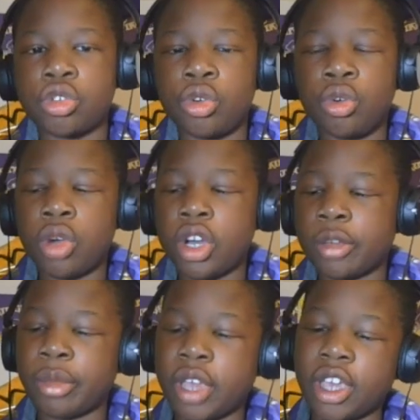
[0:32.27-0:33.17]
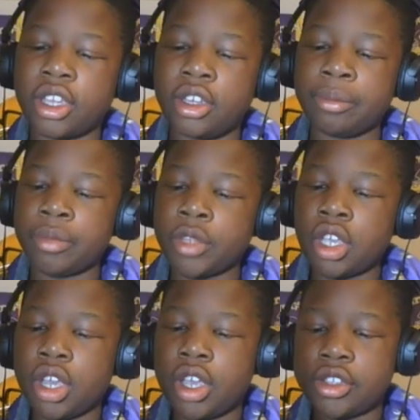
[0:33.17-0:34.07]
crew? Welcome back.
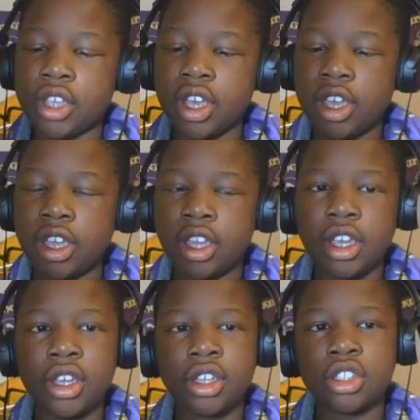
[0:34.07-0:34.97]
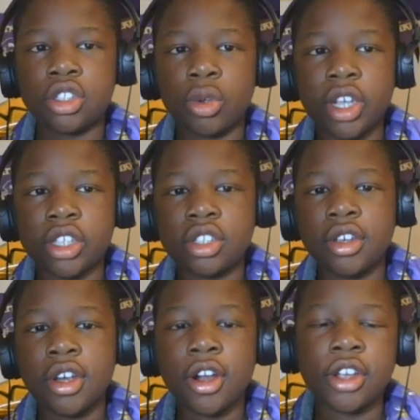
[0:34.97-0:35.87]
As I direct
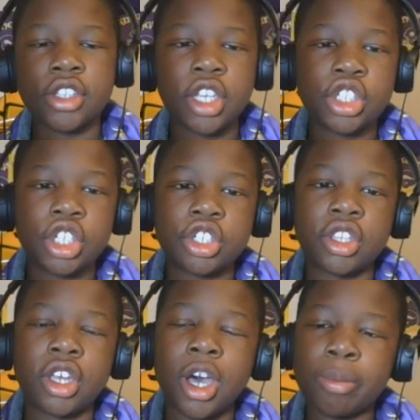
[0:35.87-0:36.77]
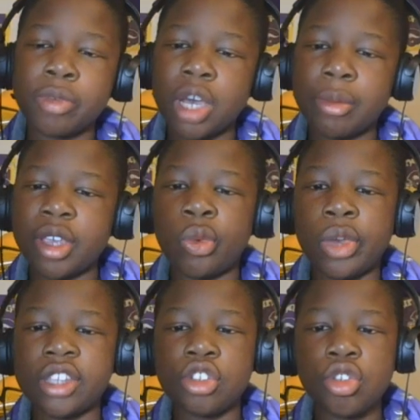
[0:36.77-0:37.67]
our attention to the upcoming
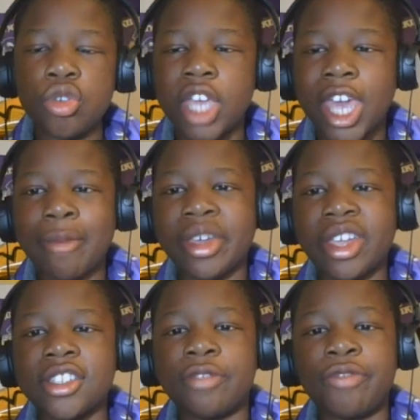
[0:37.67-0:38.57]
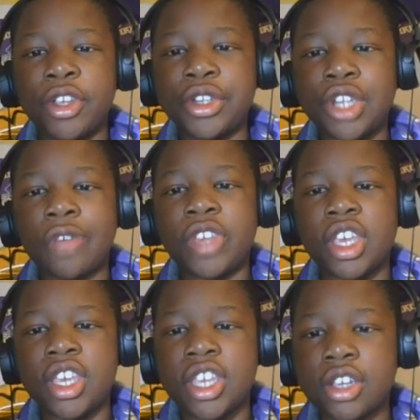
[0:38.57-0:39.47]
Week 2 game against the
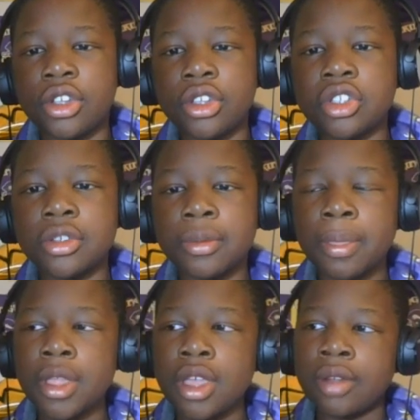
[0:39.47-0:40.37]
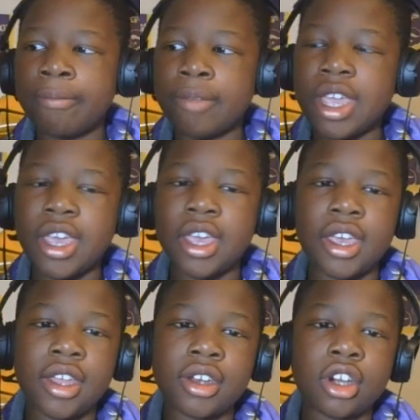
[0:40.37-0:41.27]
Philadelphia Eagles,
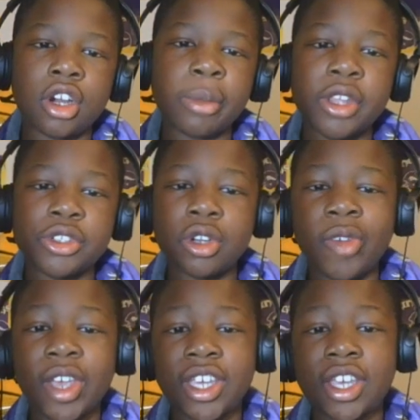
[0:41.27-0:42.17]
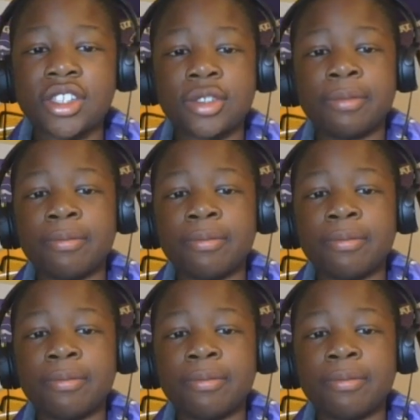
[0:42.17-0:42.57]
and our Minnesota Vikings,